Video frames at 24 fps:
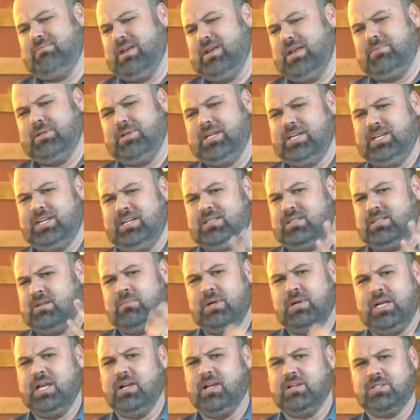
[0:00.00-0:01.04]
maybe
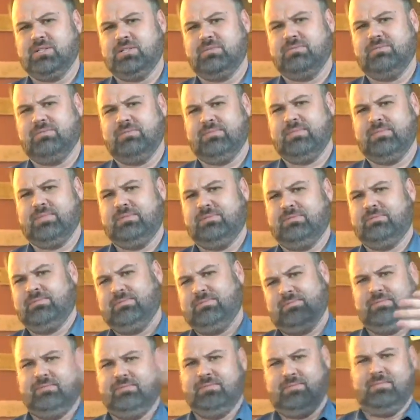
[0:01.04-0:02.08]
somebody else.
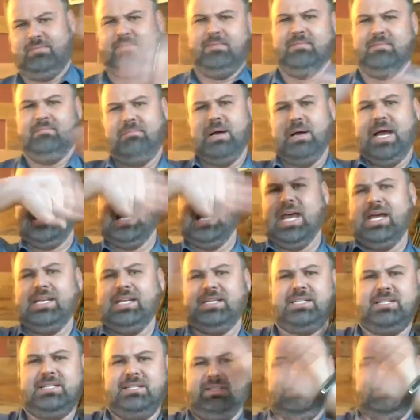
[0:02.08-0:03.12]
Bye,
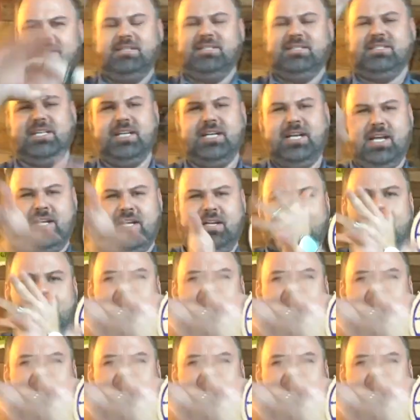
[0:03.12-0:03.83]
guys. See ya.